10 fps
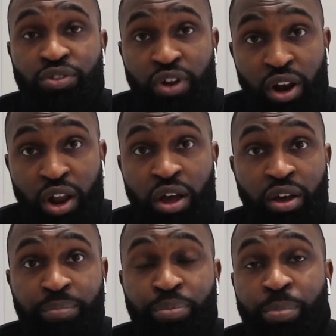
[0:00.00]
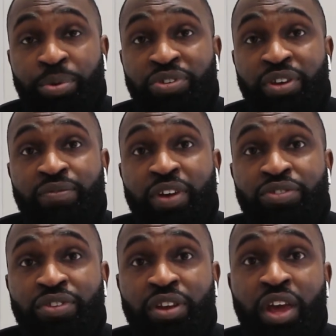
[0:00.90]
to learn property
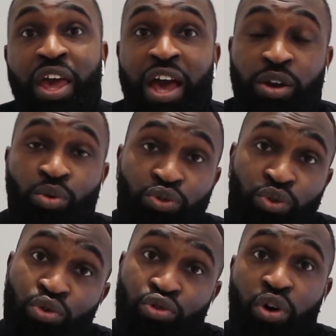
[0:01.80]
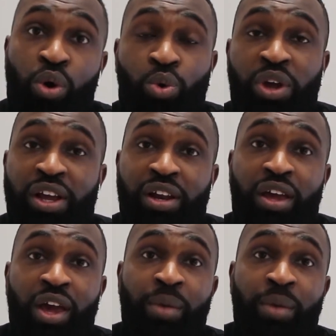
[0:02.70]
investing and also grow quickly,